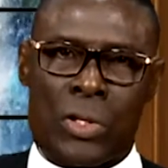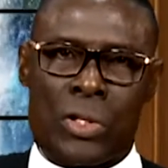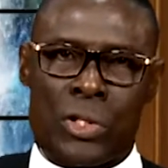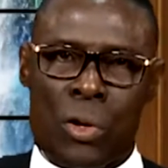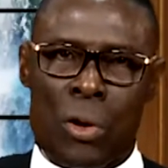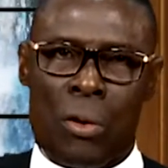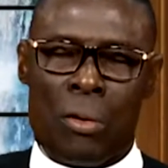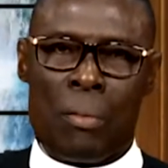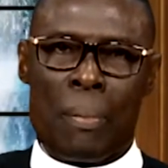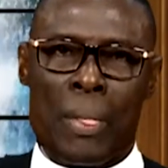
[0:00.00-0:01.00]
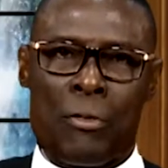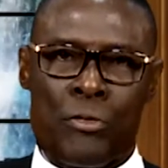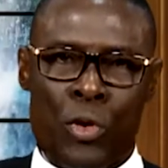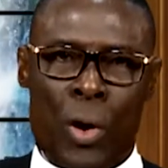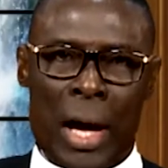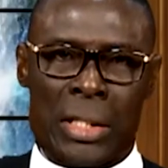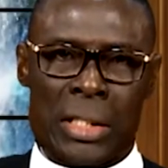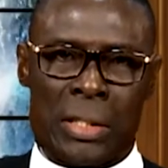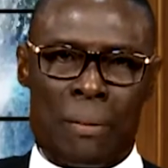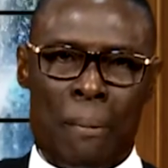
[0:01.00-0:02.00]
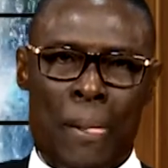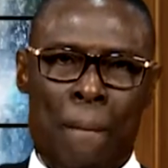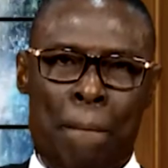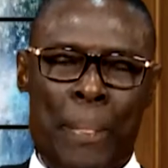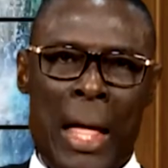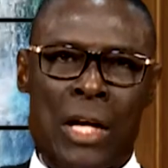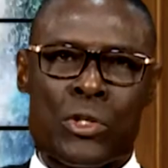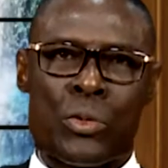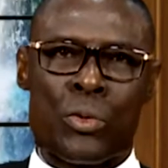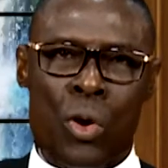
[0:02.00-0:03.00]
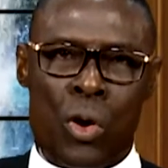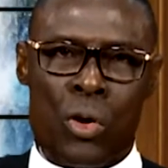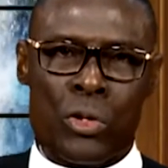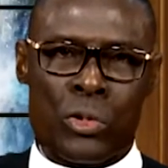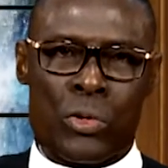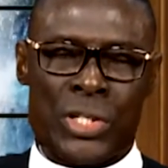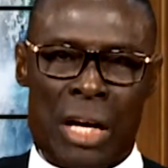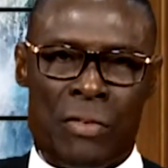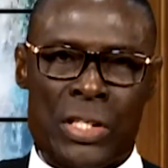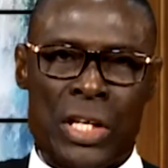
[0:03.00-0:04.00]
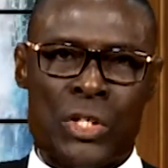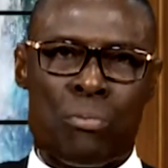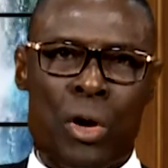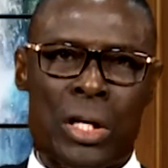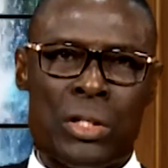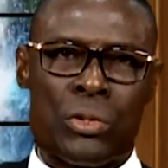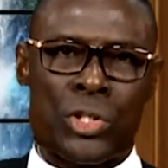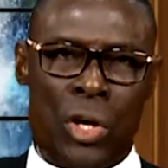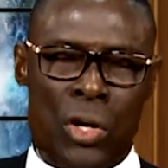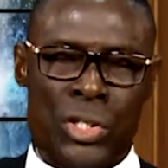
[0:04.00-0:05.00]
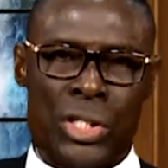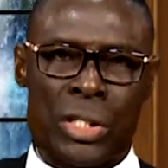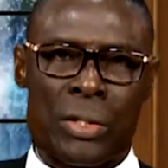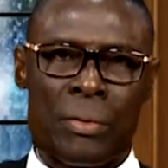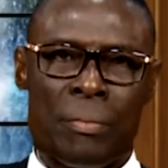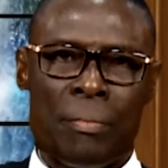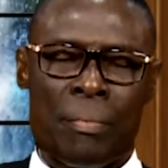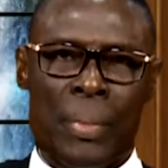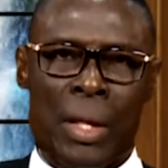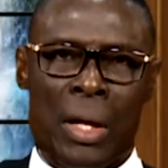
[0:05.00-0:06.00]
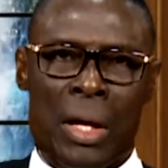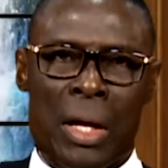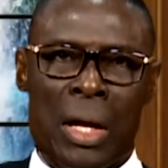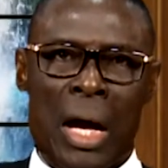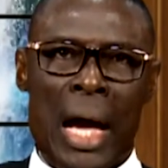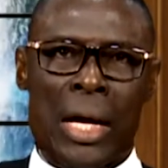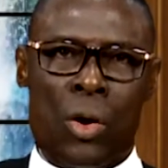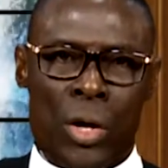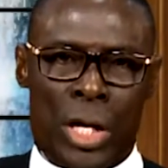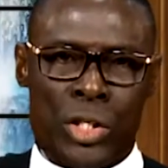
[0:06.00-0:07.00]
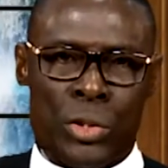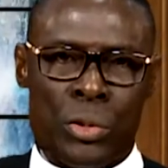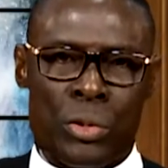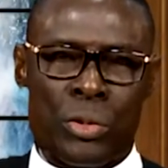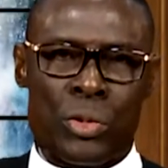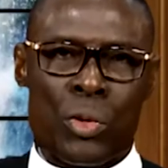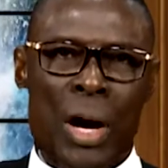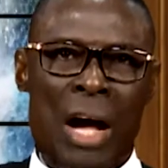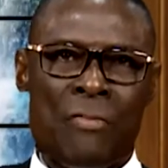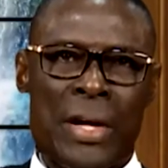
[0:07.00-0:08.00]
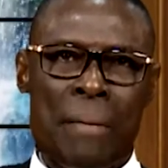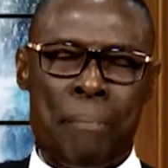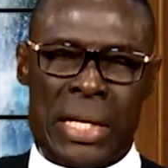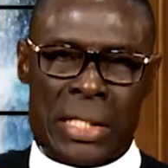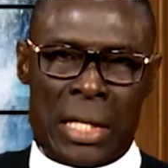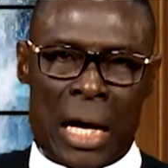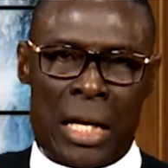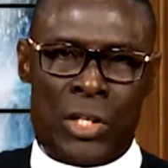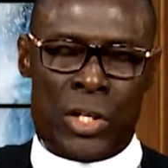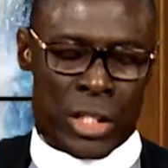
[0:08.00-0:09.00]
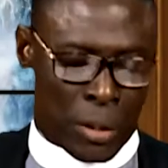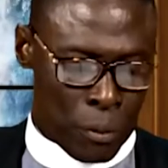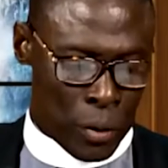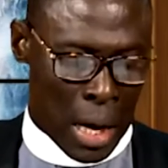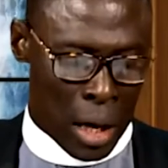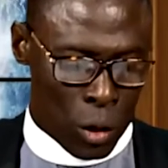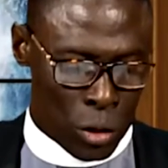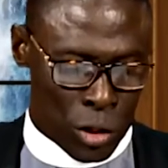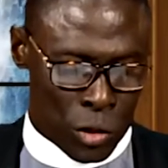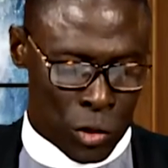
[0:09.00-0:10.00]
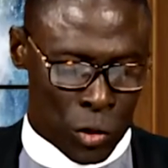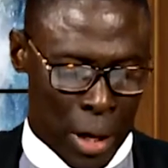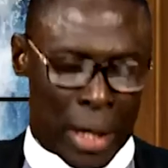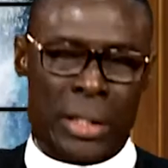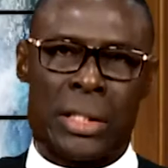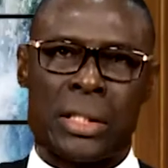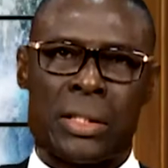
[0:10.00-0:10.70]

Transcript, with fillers: So, viewers, as you go to service this morning to church, I encourage you to have a personal relationship with our Lord Jesus Christ.